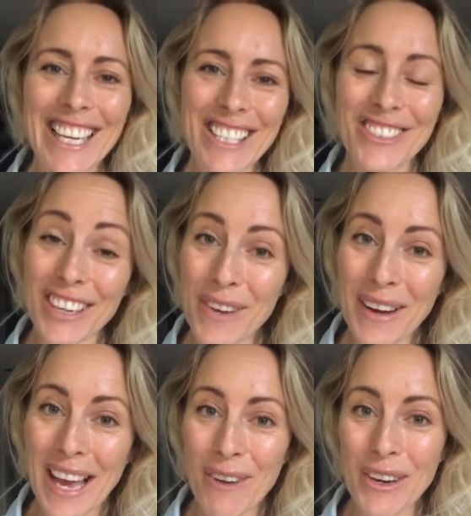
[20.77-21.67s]
she's running a
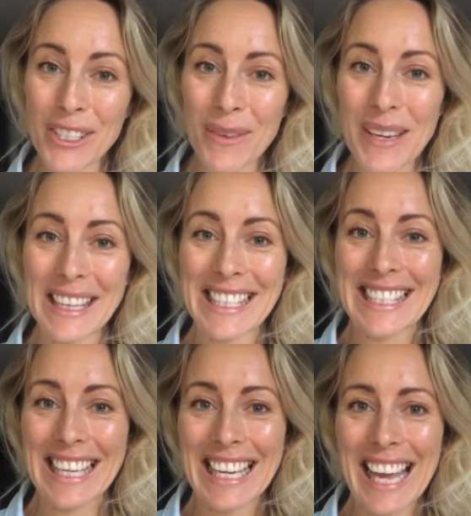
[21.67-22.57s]
PR workshop in the
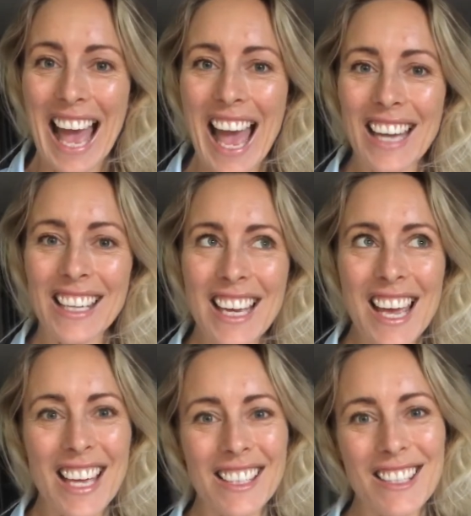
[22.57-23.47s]
city, and
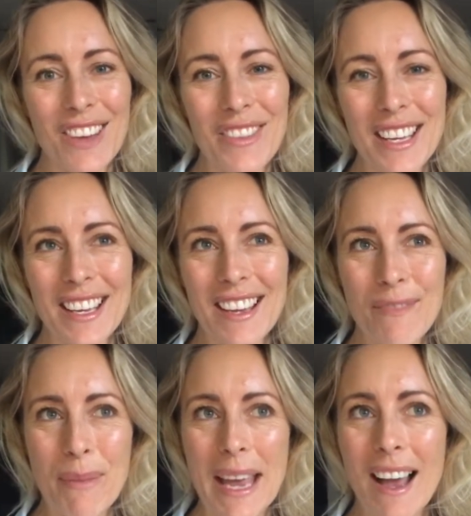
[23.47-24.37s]
it's something,
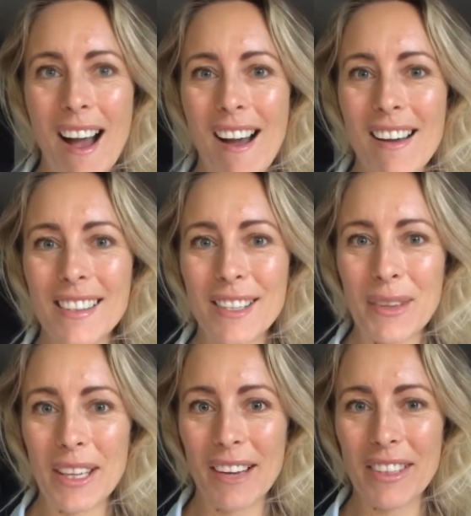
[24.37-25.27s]
PR is
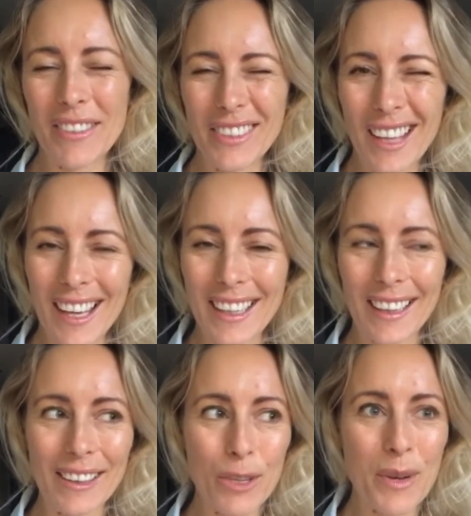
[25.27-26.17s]
something that I've given
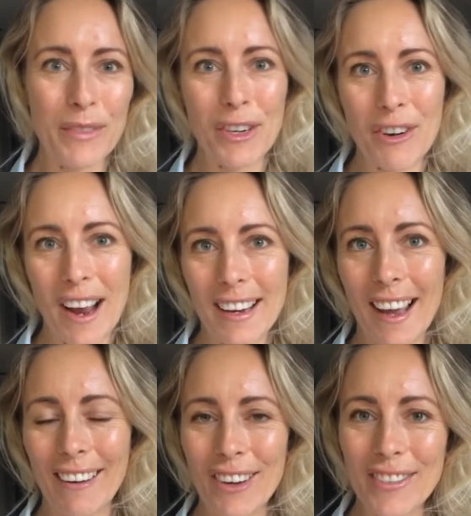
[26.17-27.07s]
like a little bit of a crack
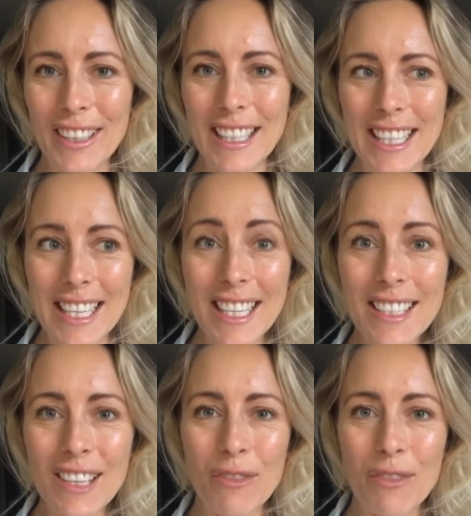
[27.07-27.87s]
at over the years.